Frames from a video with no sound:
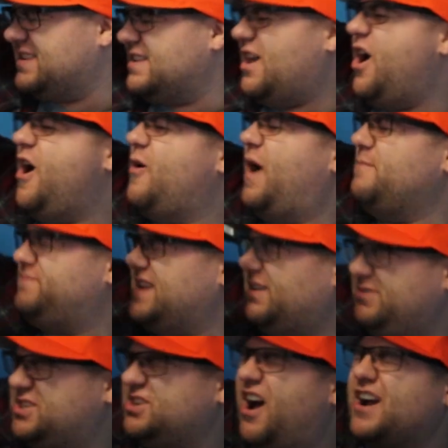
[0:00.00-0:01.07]
No! I
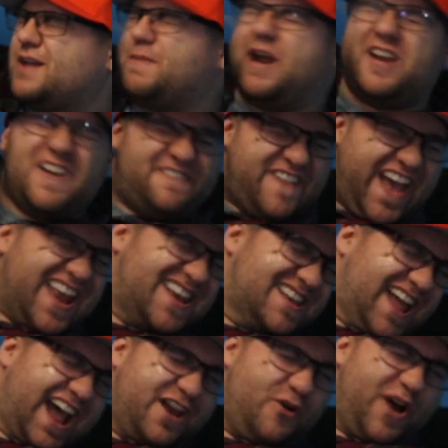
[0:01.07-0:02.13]
was talking about an event!
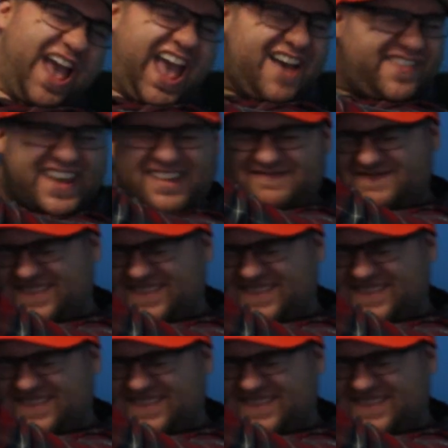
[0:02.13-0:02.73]
I don't have it!